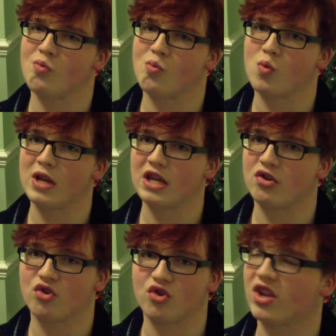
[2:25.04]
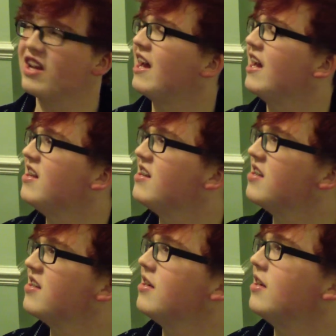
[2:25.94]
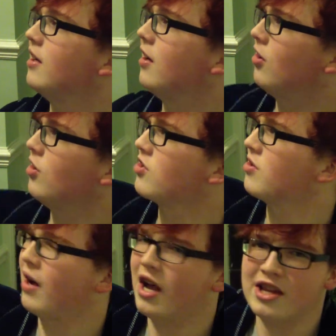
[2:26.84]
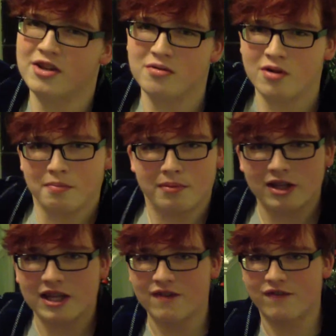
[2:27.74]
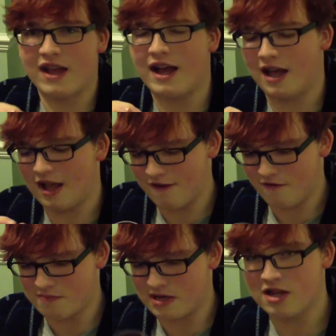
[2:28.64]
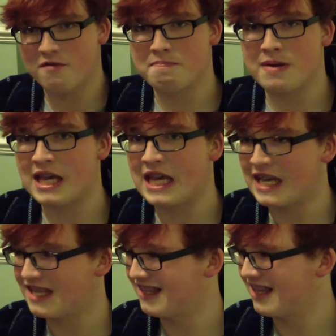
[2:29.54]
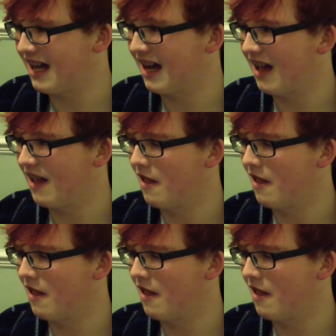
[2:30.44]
Weird, huh? Also, I do not believe that half a pint of beer is that.